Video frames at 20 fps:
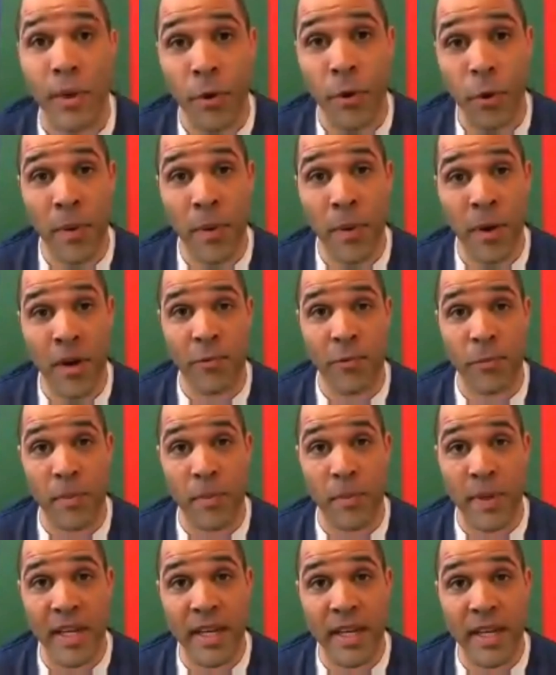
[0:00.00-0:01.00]
Were you a part
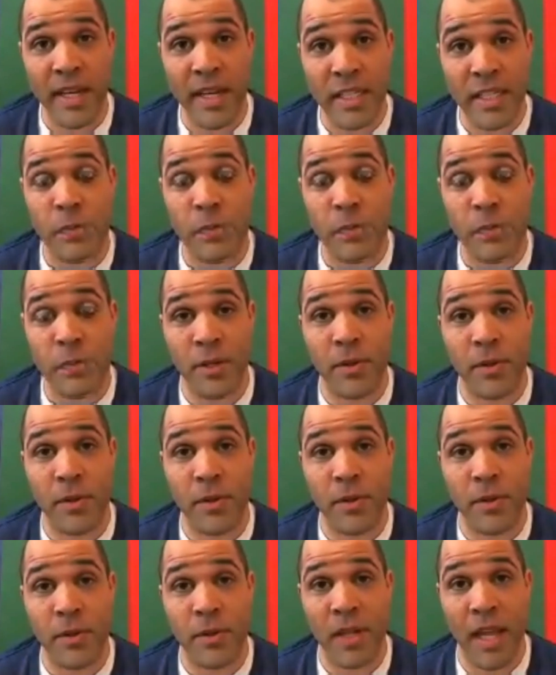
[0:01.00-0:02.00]
of well, no, meetings? No,
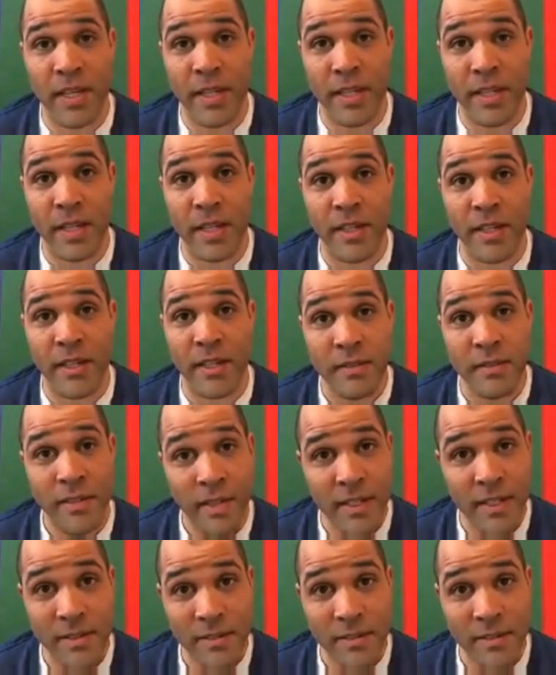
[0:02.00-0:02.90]
where they no, no, they